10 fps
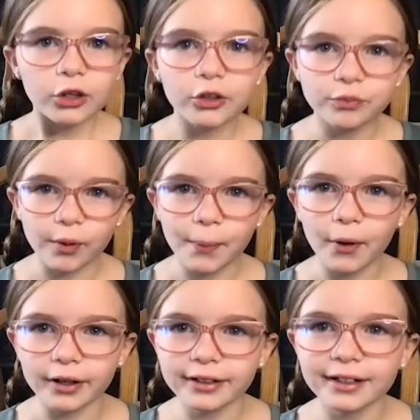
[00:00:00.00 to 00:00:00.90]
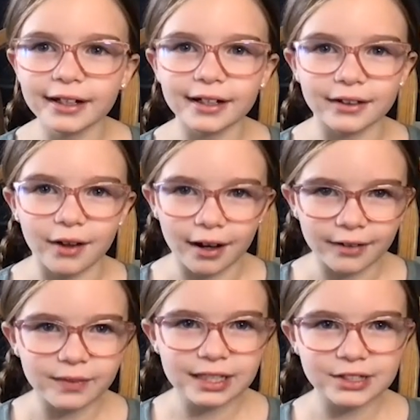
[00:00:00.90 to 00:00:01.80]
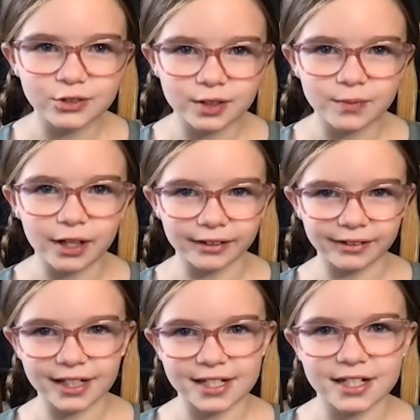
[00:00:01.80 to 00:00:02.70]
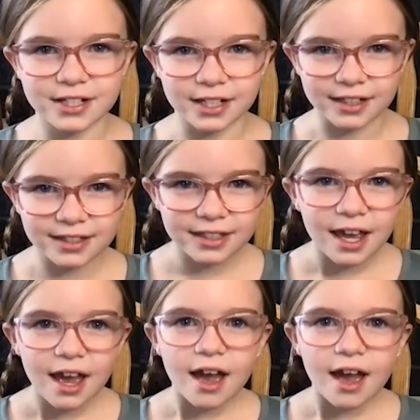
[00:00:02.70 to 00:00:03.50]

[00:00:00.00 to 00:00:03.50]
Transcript: You've reported in a lot of extreme weather conditions